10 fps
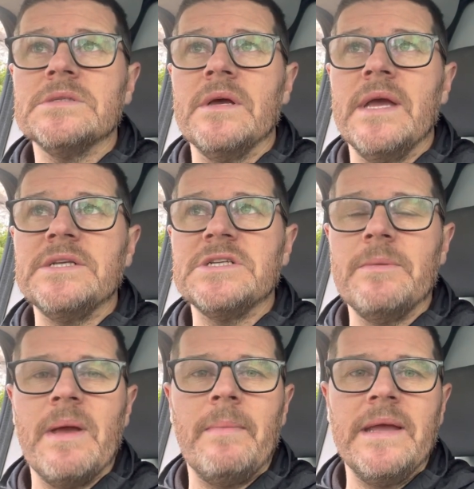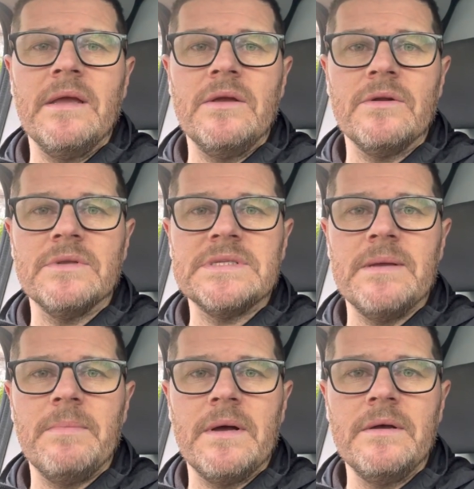yeah, it's just a bit of making good on the
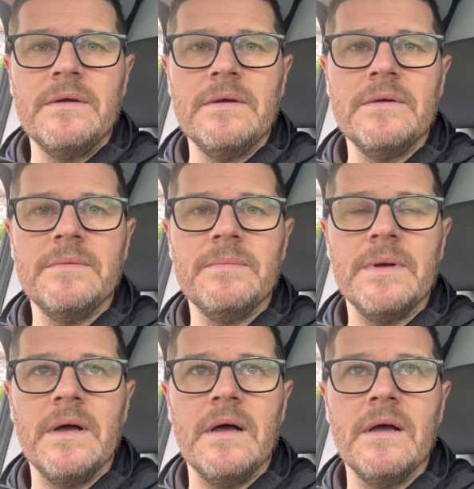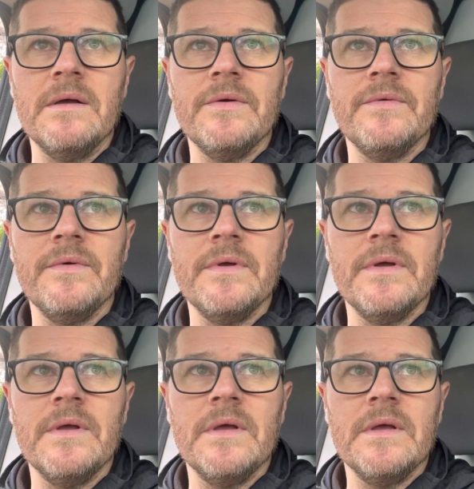timber. But
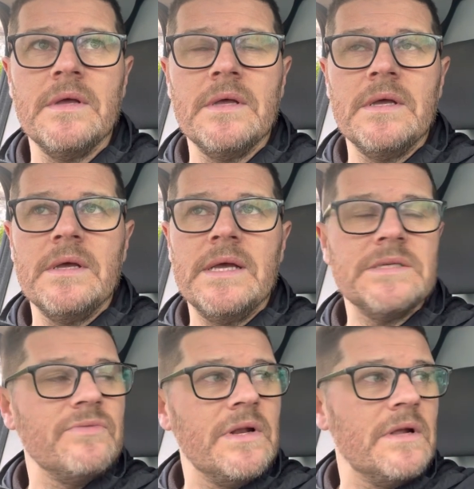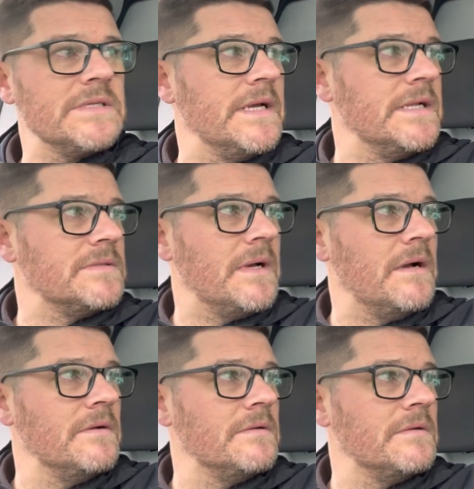he's a really nice kid as
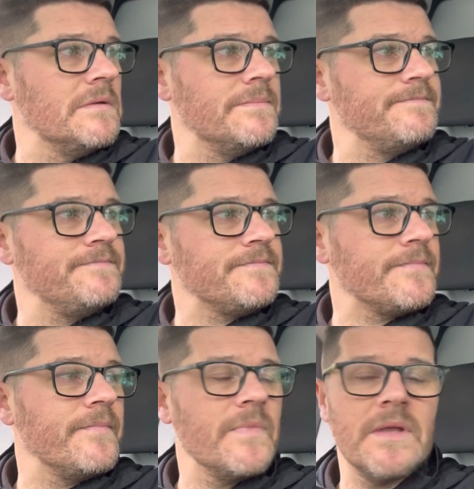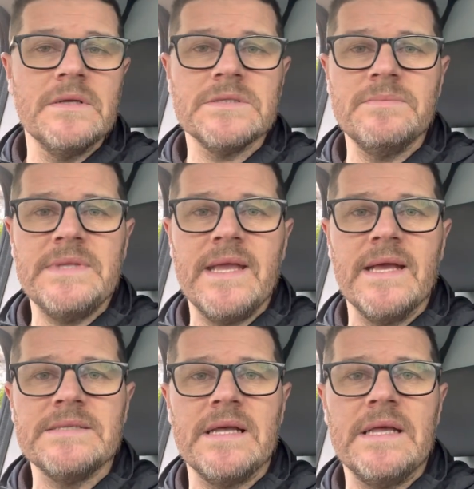well. Some dickheads out